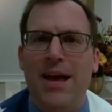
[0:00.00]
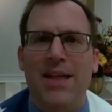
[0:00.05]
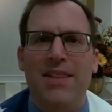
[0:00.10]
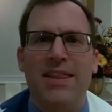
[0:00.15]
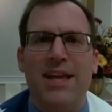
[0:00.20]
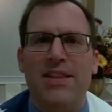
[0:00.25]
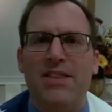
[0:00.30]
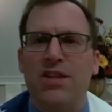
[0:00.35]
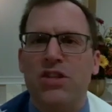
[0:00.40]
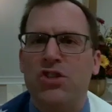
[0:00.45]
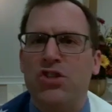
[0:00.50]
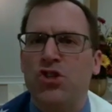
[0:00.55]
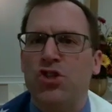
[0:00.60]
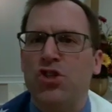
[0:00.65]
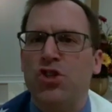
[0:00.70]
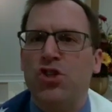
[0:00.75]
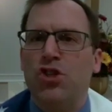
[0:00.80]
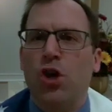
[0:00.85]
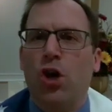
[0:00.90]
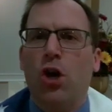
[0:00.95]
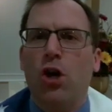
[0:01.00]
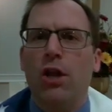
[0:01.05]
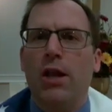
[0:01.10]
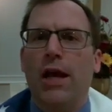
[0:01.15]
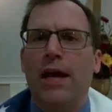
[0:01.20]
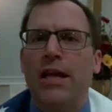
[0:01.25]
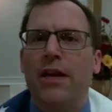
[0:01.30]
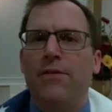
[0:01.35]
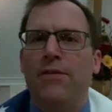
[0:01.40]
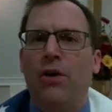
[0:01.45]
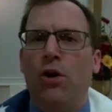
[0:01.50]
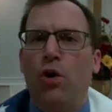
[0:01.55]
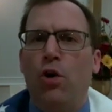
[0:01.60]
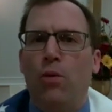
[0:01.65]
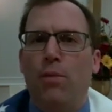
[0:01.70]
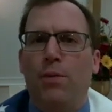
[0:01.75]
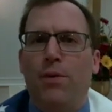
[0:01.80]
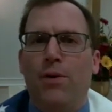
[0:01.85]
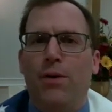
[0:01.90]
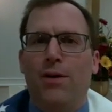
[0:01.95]
that the starlight of
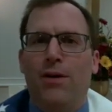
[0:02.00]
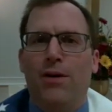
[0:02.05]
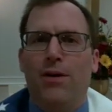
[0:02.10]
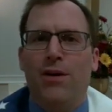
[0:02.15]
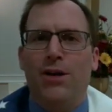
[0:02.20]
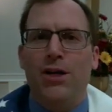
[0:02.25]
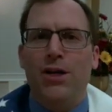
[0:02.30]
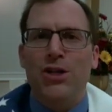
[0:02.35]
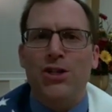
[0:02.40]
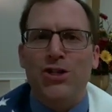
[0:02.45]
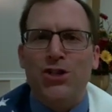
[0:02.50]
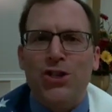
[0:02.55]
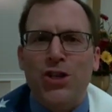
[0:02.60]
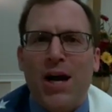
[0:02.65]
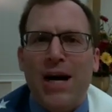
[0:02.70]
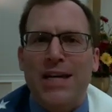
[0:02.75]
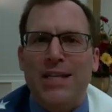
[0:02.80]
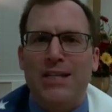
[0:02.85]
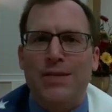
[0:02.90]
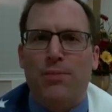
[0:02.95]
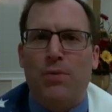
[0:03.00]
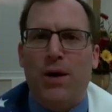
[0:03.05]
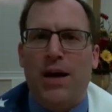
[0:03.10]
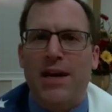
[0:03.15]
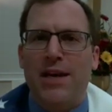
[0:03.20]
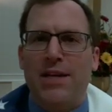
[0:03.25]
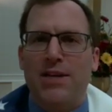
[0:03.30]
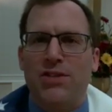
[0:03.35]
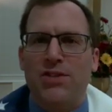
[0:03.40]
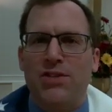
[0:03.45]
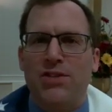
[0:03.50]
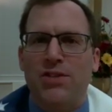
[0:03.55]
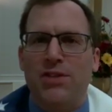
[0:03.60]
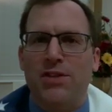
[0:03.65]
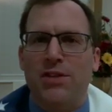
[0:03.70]
hope shines brightest.